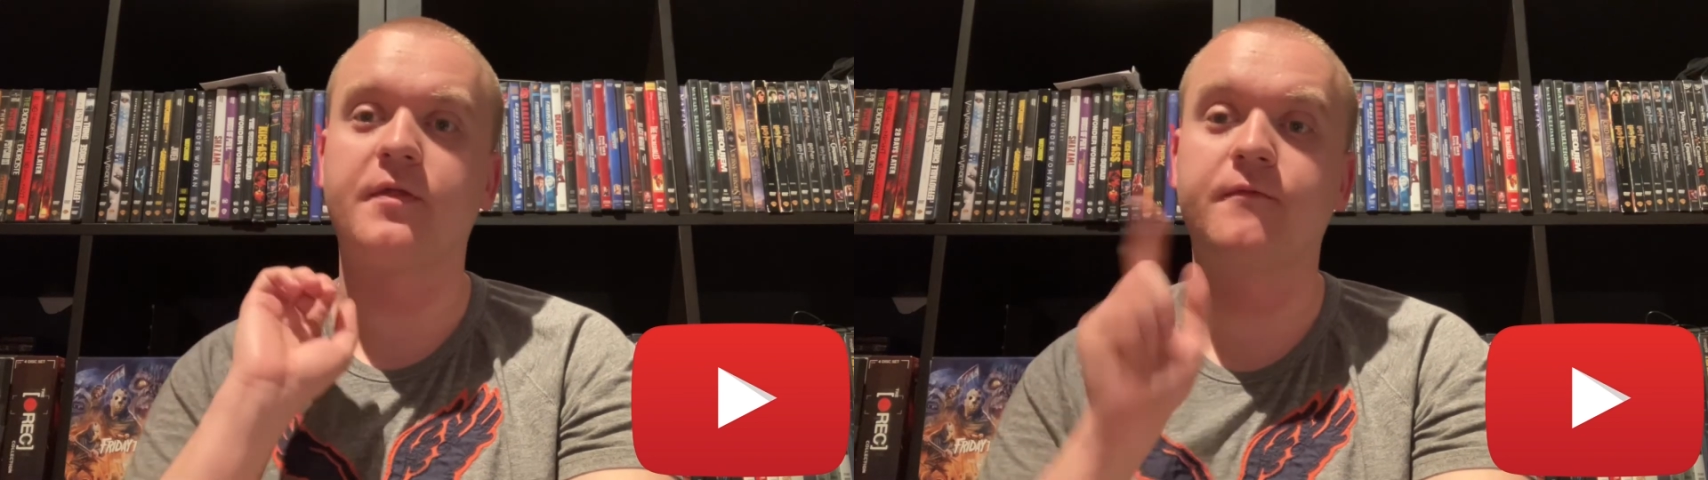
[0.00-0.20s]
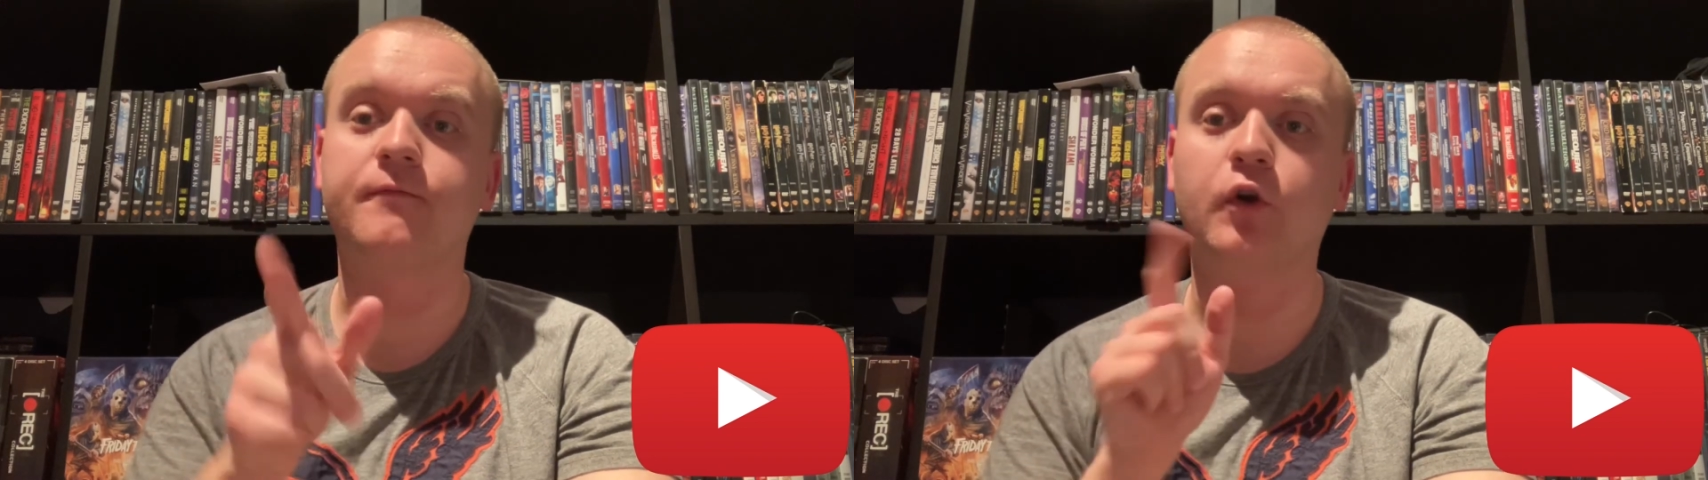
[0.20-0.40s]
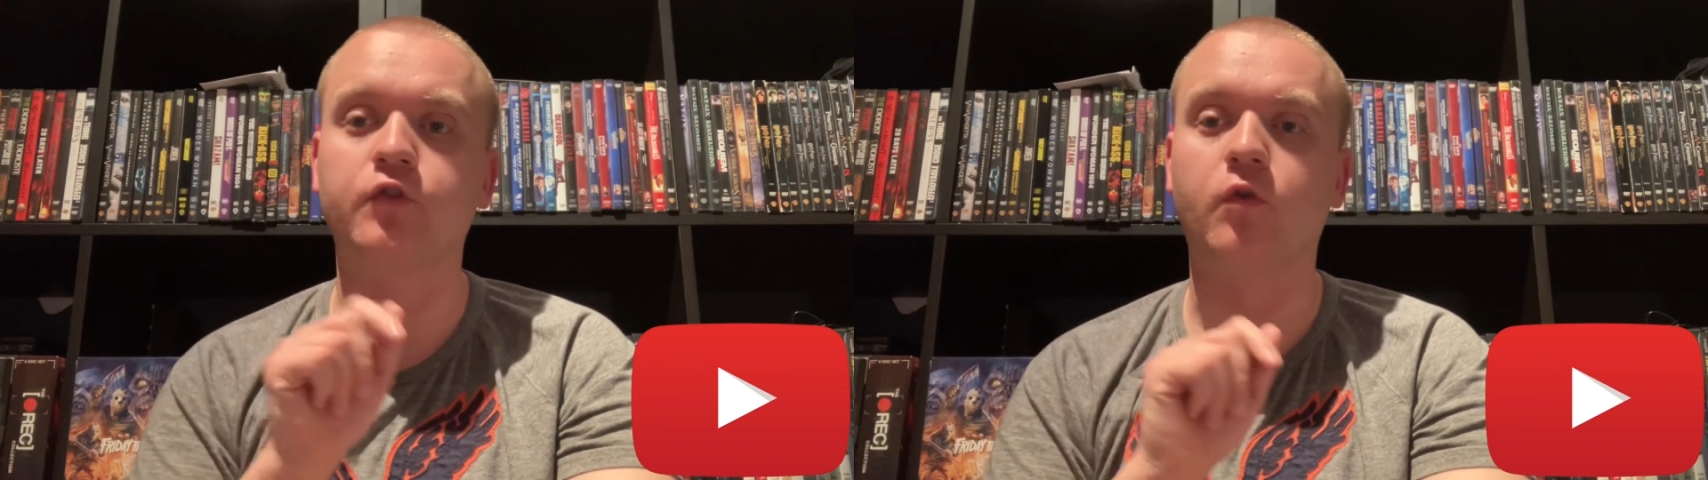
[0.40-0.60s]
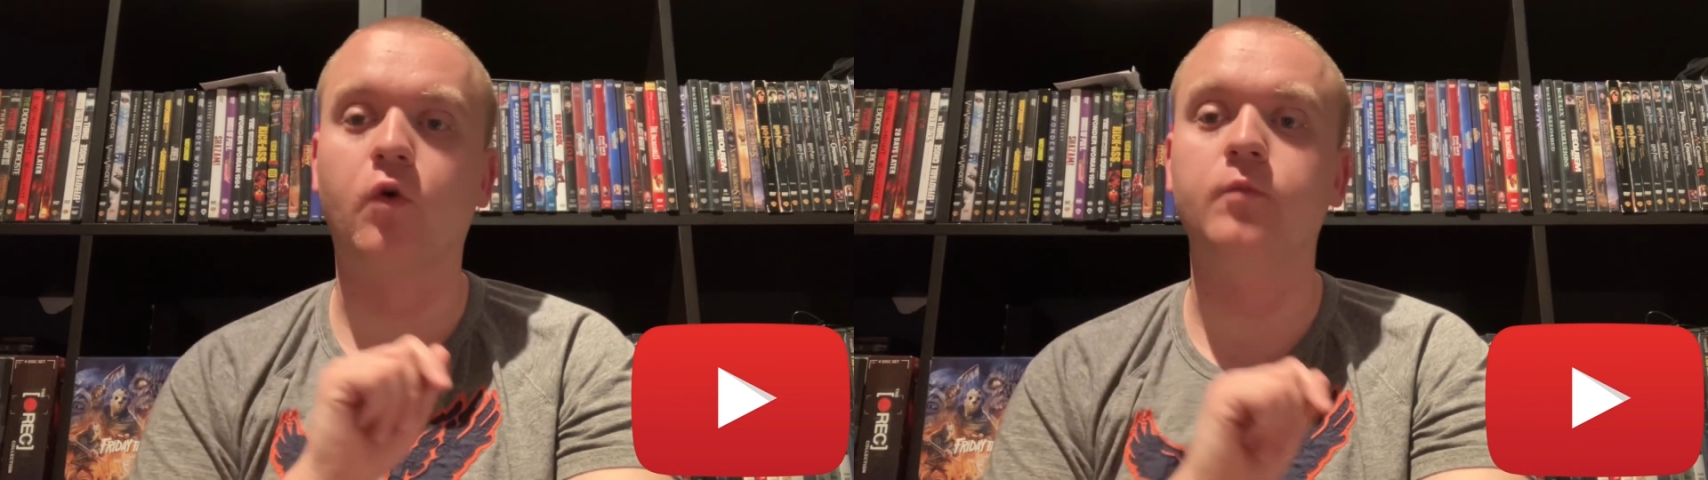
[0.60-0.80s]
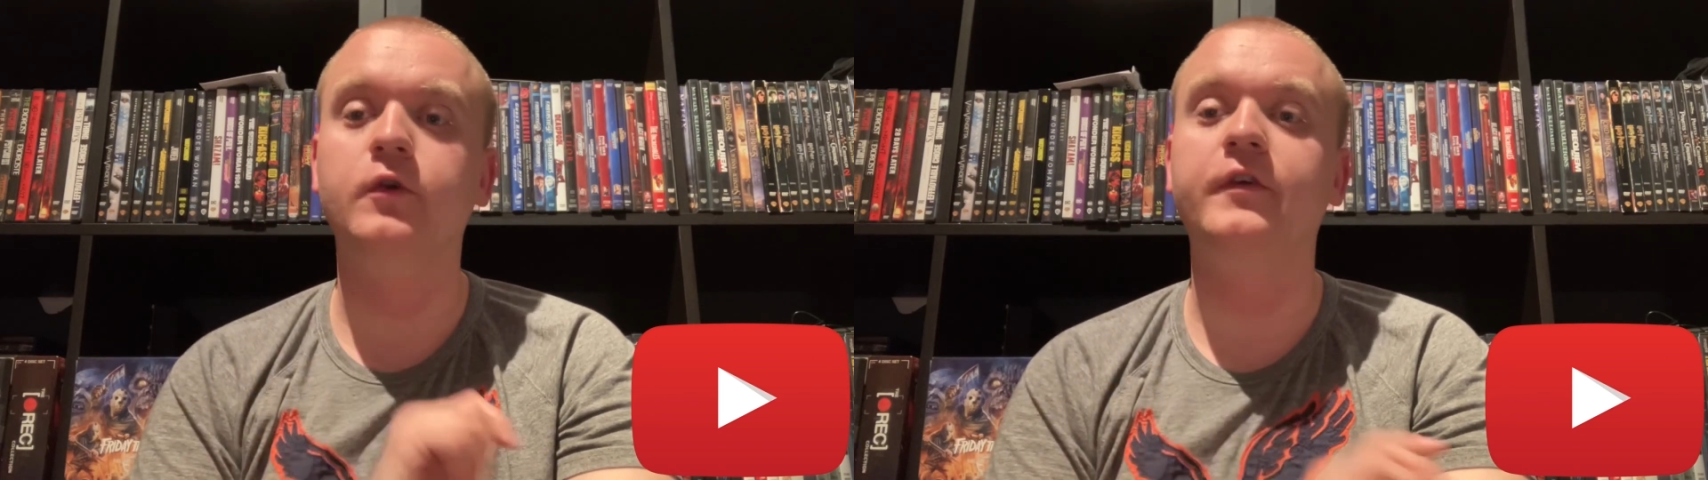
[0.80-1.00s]
the first
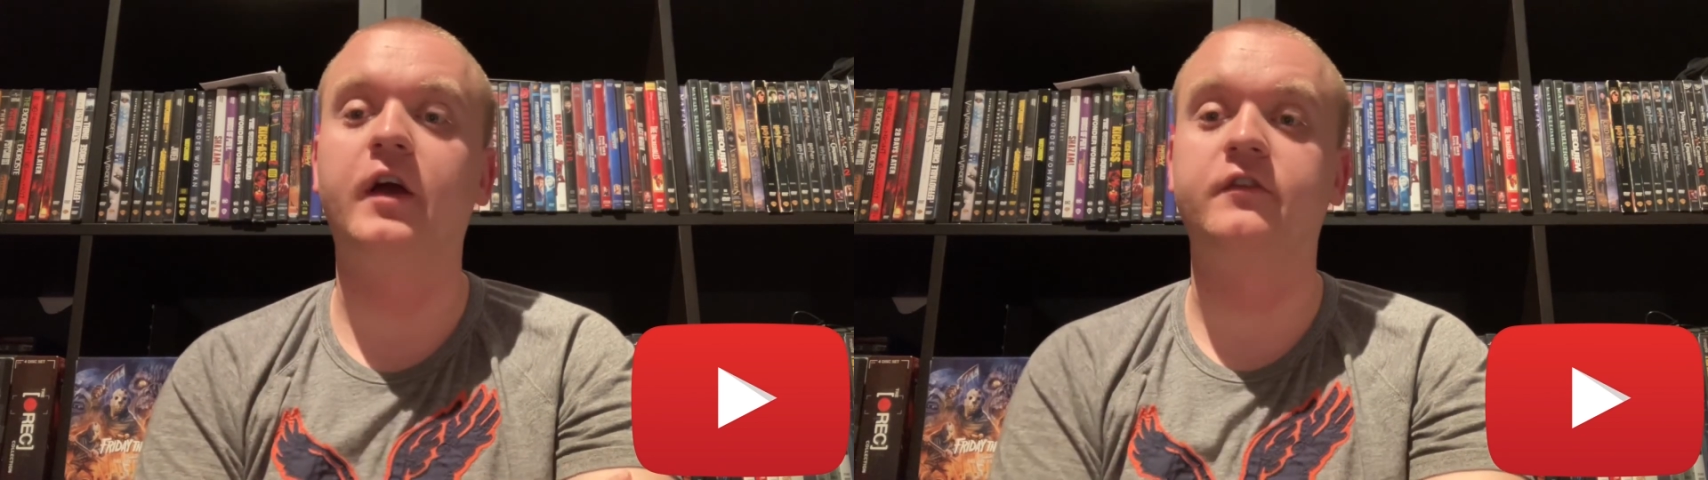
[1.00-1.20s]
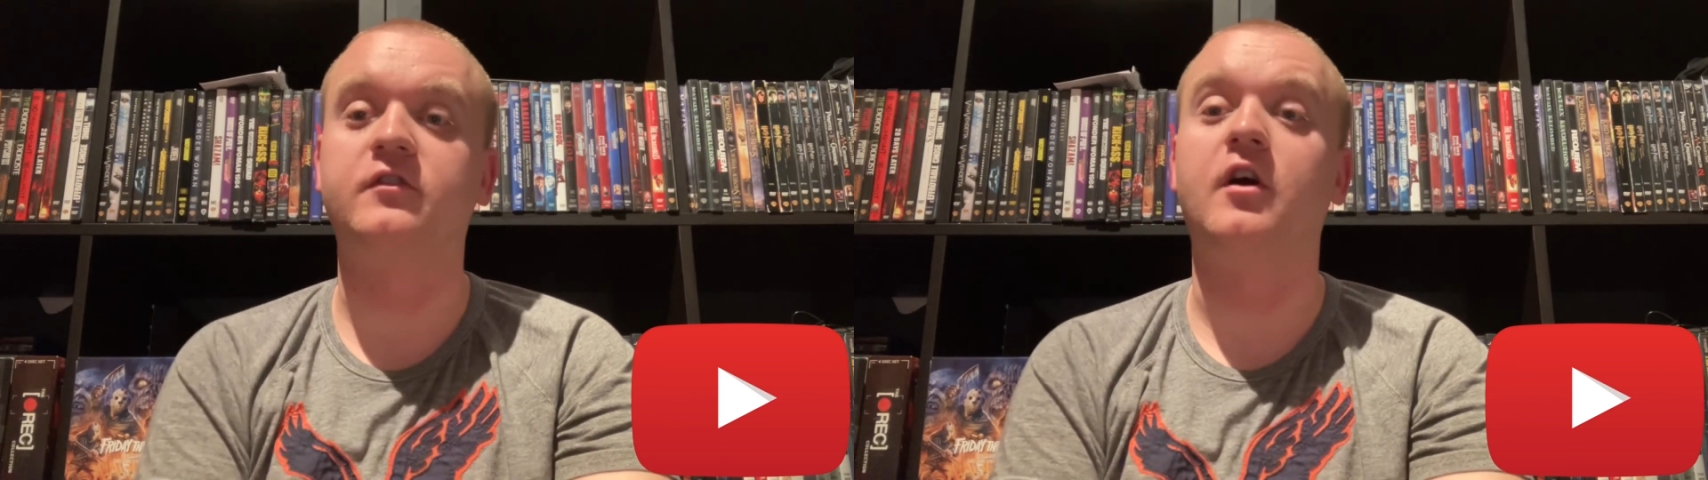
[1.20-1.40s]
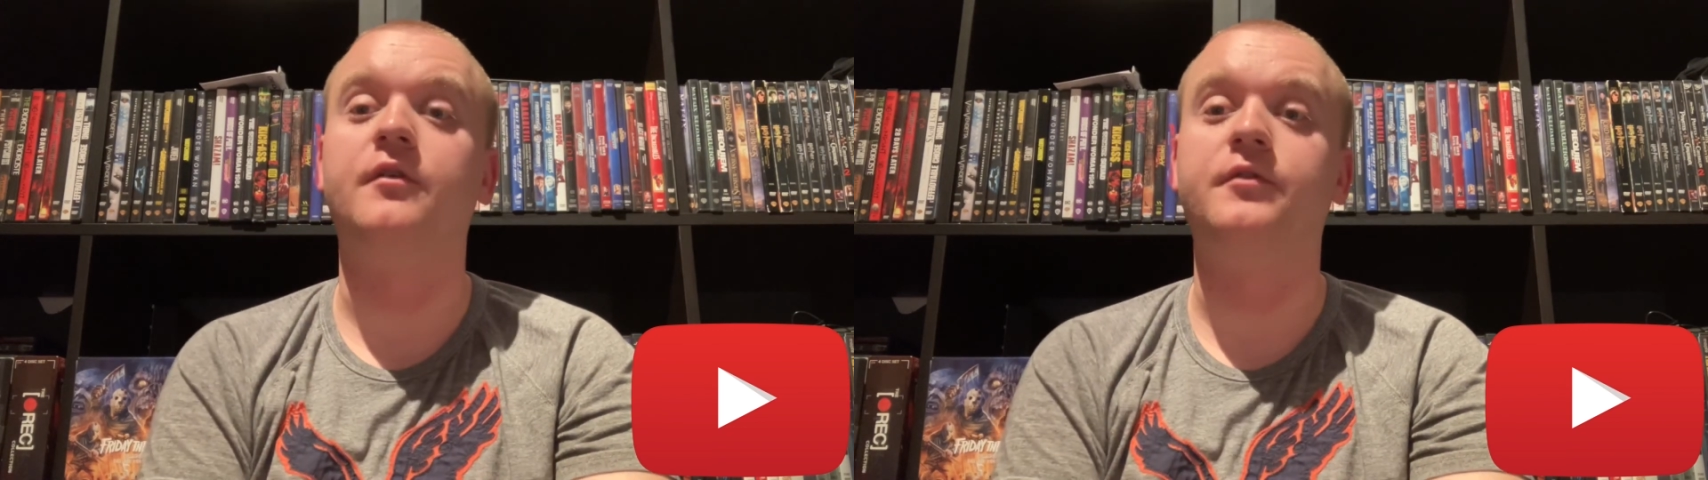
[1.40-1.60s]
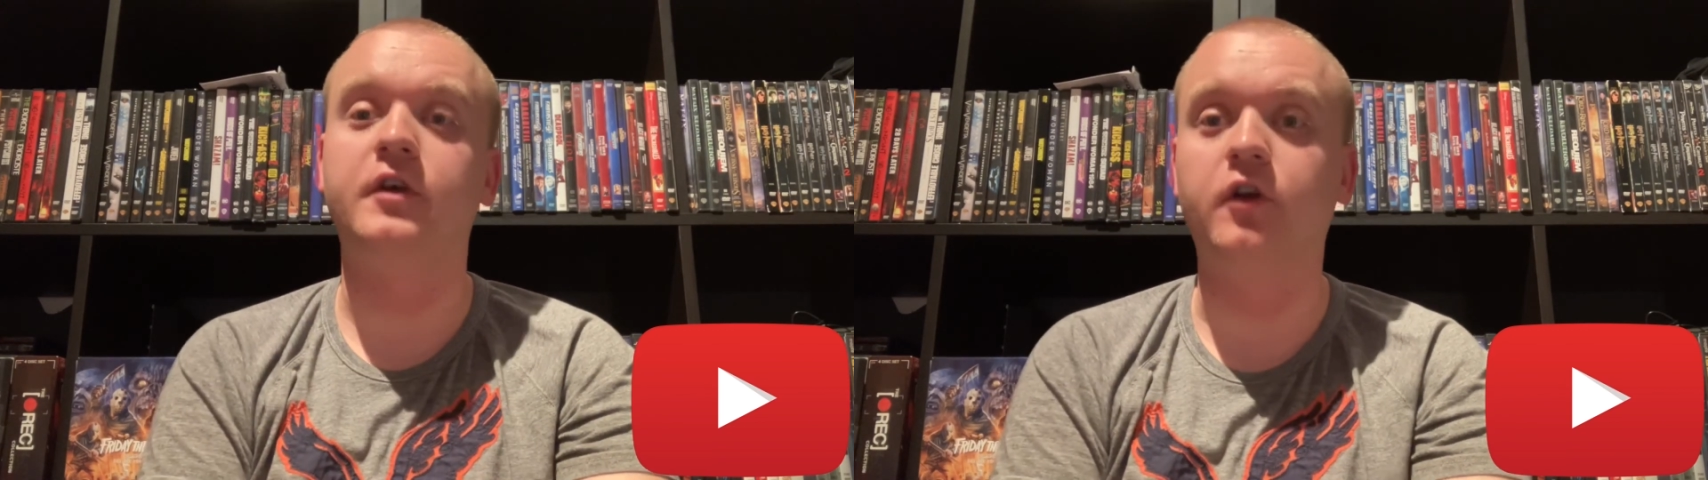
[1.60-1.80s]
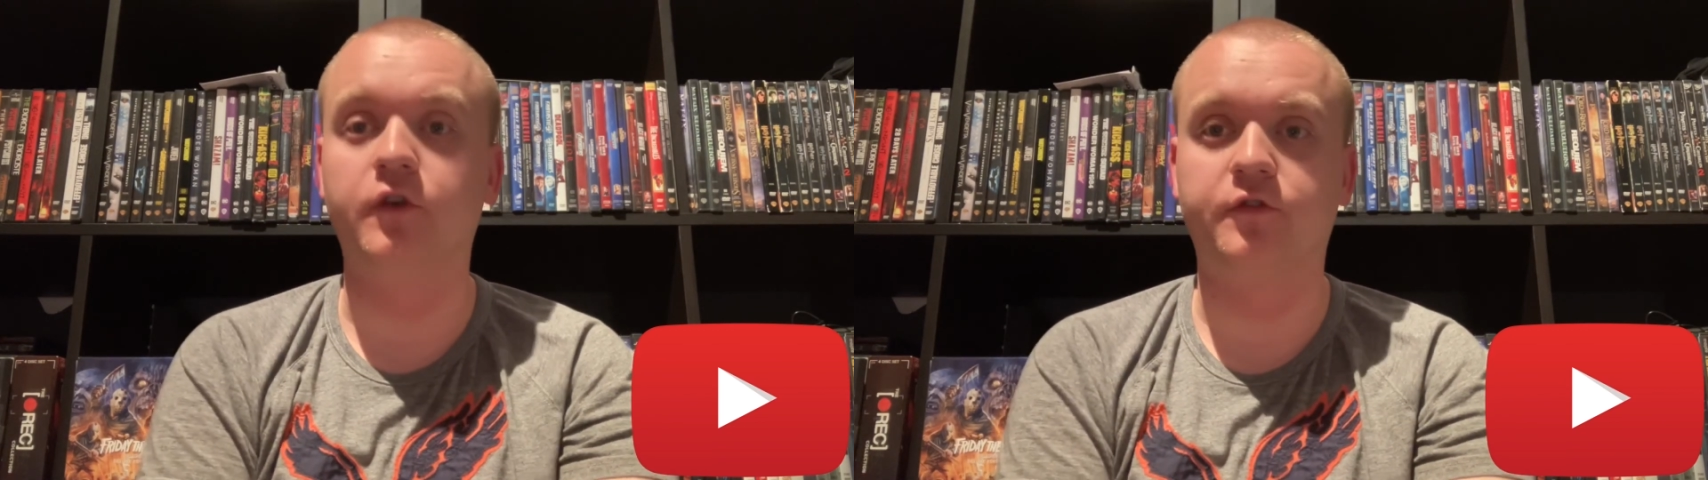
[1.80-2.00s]
horror movie I saw in
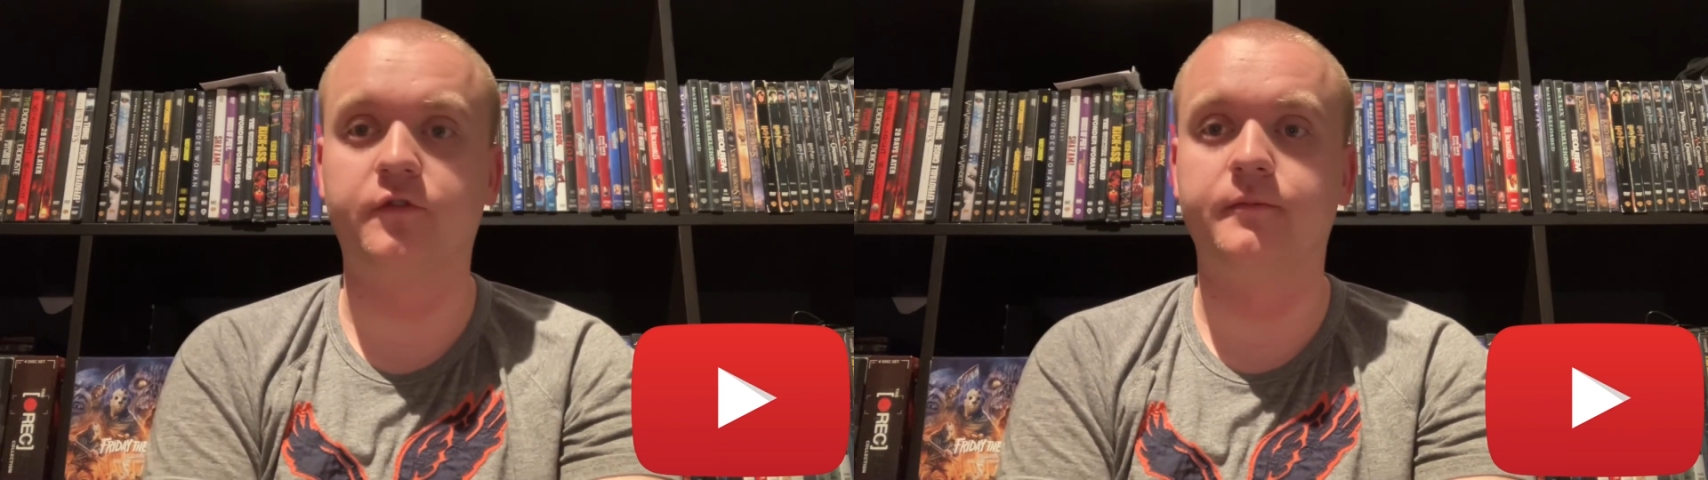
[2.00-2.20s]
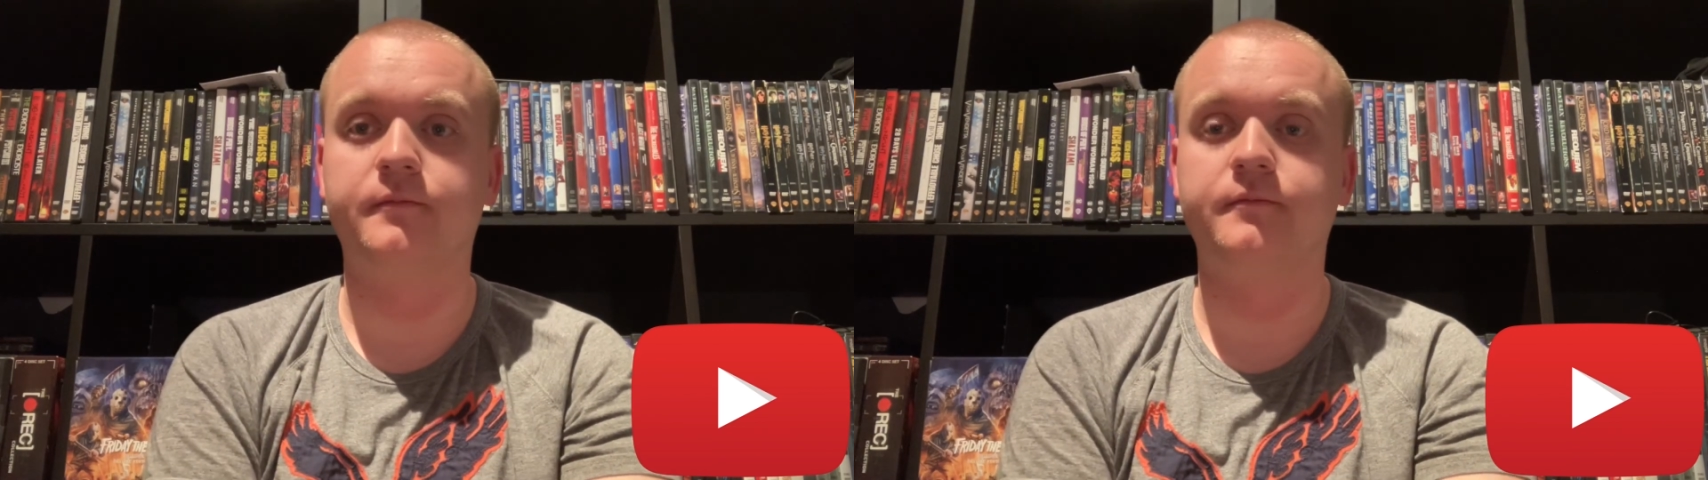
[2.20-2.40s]
theaters.